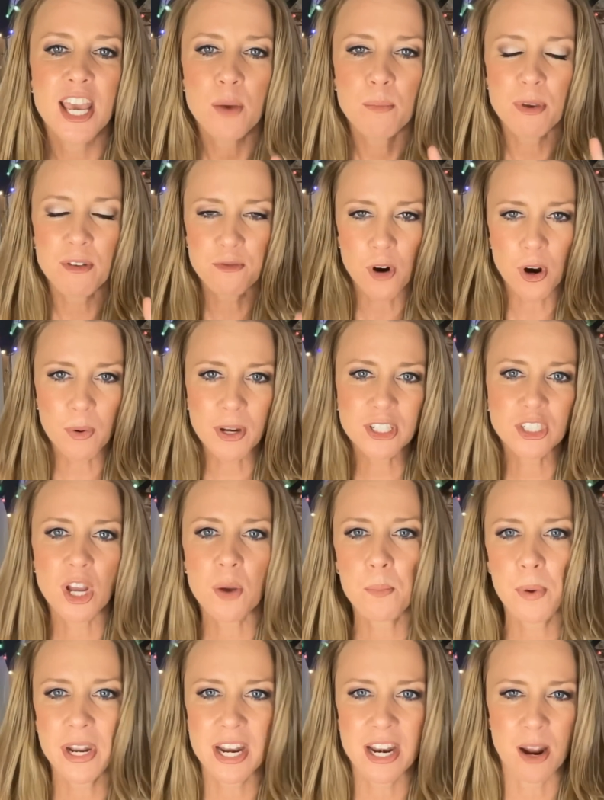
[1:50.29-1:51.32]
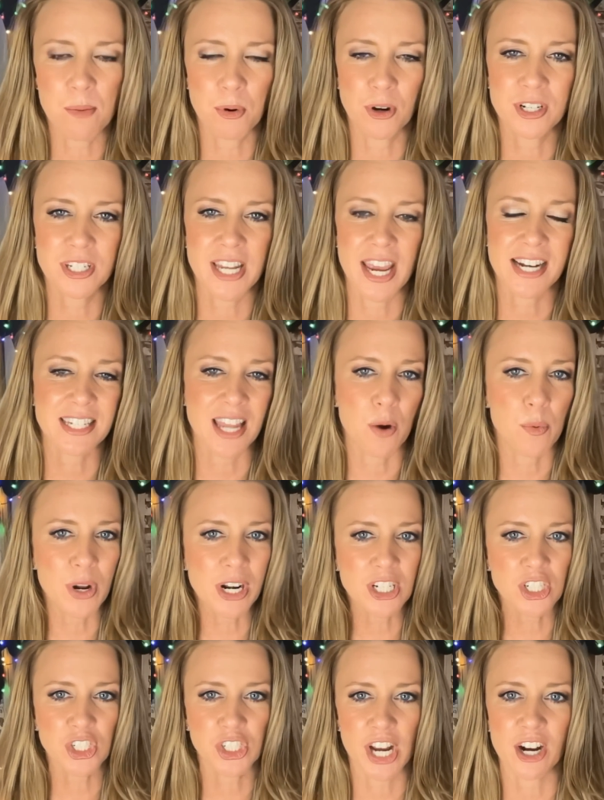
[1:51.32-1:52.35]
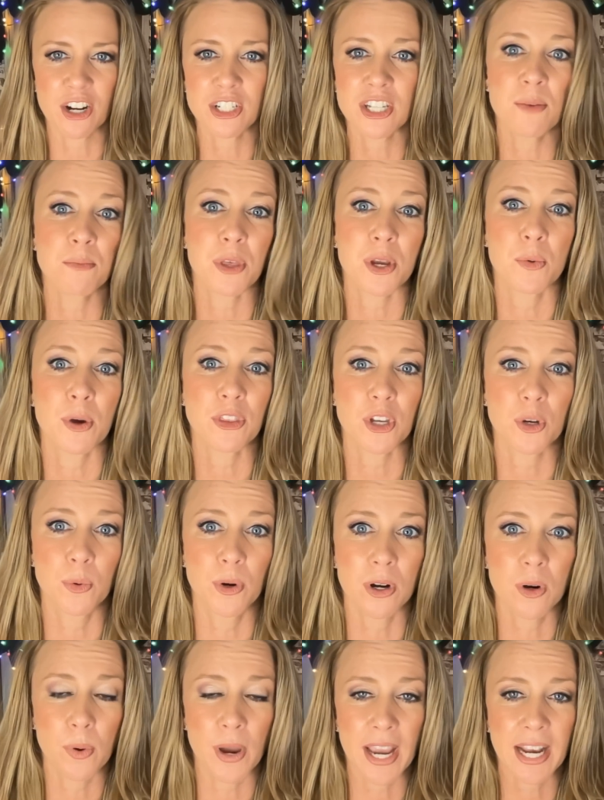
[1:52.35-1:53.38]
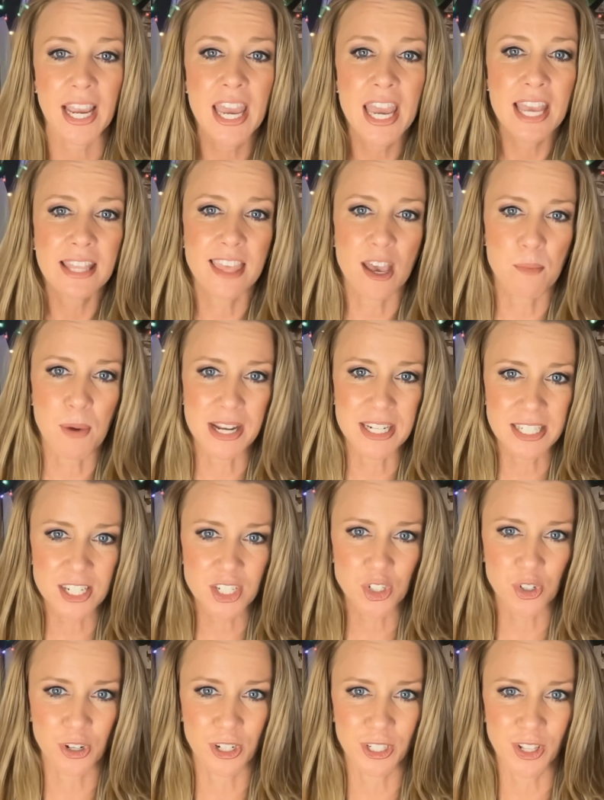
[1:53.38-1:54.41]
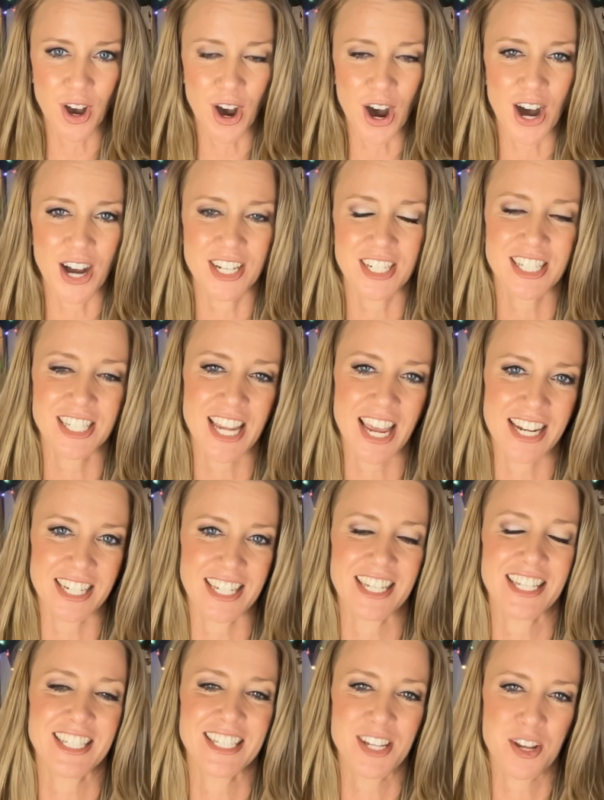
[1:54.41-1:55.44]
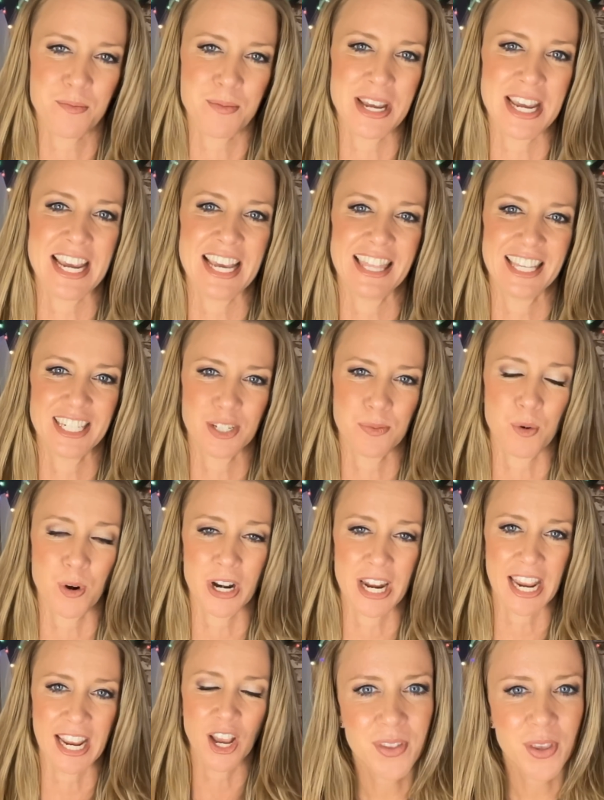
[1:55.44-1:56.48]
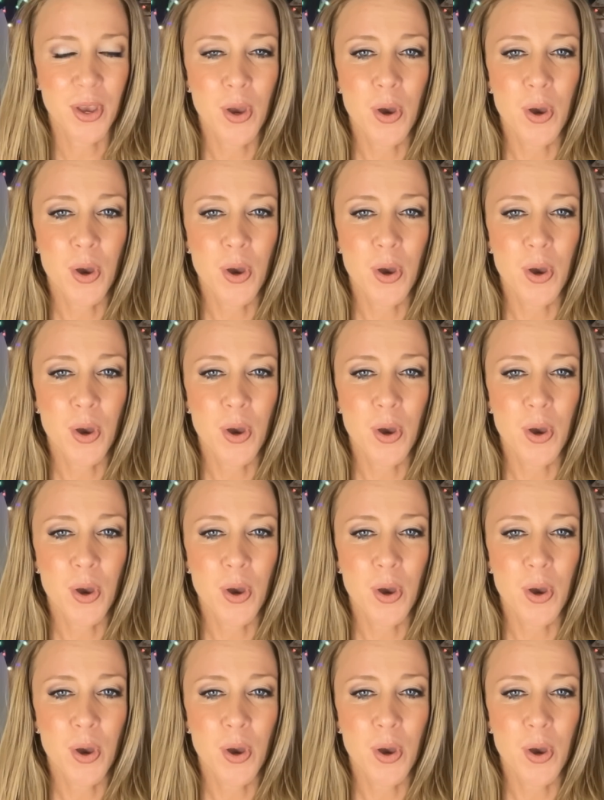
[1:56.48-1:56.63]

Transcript: Before we jump into number 6, I want to share something with you real quick that my sister-in-law sent to me this morning.